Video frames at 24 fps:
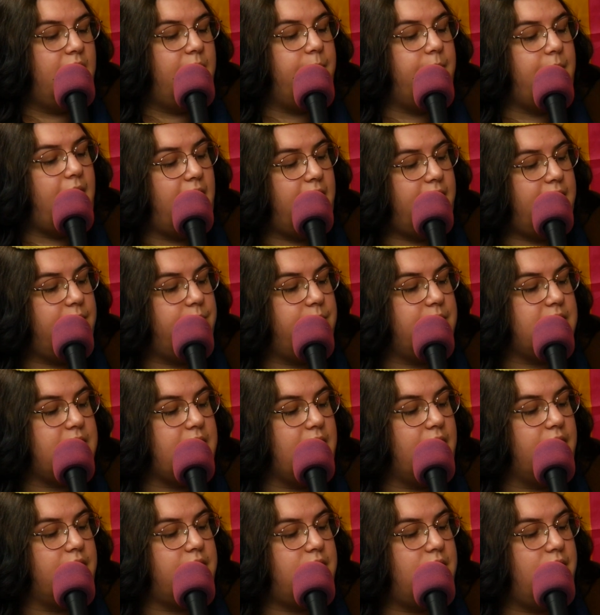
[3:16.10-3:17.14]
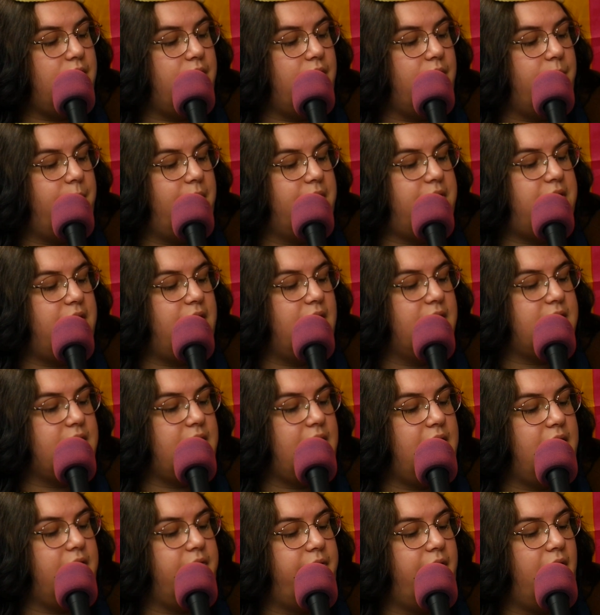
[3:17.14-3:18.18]
Molly was there too, but she doesn't
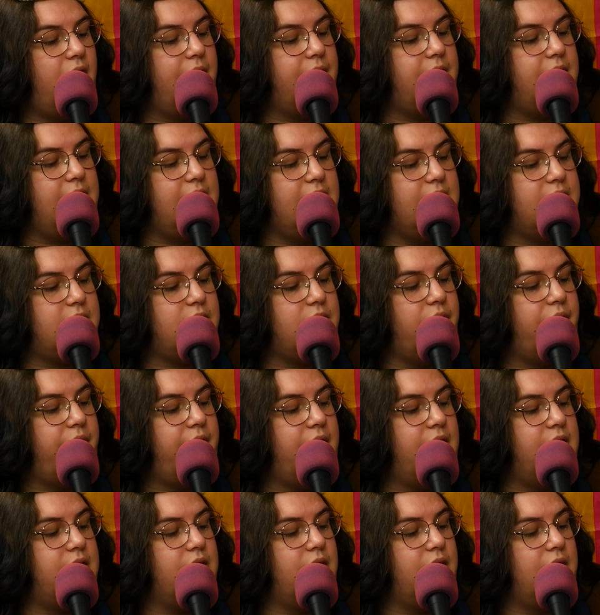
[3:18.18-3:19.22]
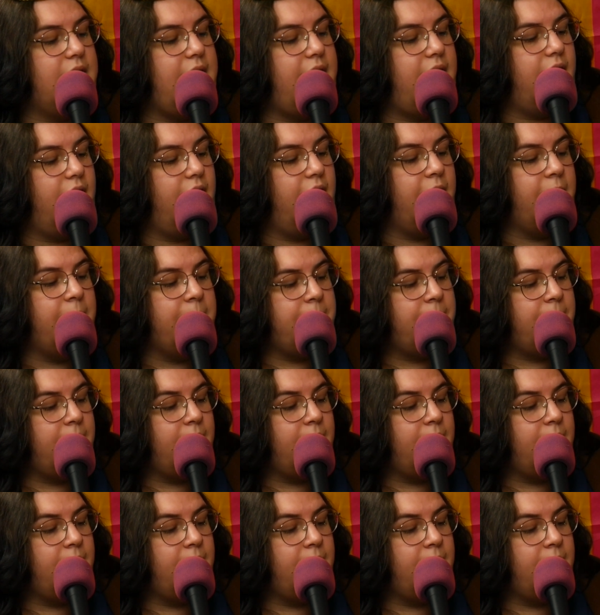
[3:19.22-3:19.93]
get involved in the story until later.